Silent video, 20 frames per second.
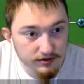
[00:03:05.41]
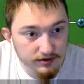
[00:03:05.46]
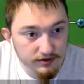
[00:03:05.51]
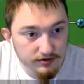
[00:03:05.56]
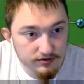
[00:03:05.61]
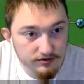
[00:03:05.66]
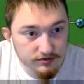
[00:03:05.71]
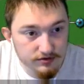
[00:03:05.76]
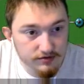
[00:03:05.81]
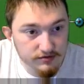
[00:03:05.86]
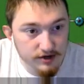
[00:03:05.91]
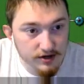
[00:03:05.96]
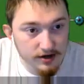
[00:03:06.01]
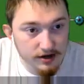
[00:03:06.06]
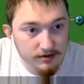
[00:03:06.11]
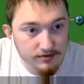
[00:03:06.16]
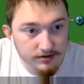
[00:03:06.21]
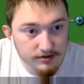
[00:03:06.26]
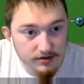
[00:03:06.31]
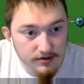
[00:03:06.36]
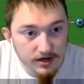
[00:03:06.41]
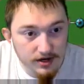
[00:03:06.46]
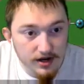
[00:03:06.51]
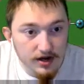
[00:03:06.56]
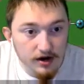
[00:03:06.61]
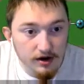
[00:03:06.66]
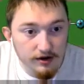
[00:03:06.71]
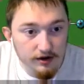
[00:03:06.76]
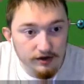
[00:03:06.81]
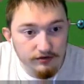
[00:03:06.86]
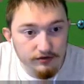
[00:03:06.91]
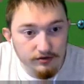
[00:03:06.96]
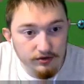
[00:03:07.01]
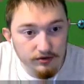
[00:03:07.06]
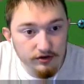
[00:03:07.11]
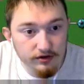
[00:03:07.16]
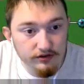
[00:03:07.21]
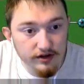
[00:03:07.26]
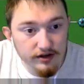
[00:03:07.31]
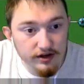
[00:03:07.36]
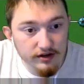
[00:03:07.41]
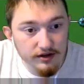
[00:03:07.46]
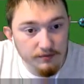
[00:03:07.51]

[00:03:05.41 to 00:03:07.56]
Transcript: There's so many options. Oh yeah, so it looks like